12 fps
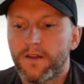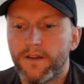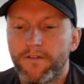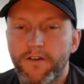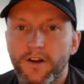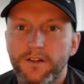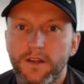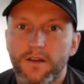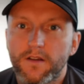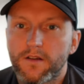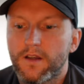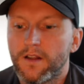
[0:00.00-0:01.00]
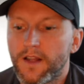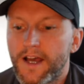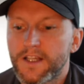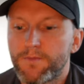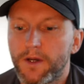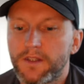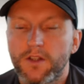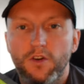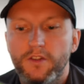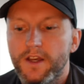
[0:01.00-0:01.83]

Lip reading: The third and last button on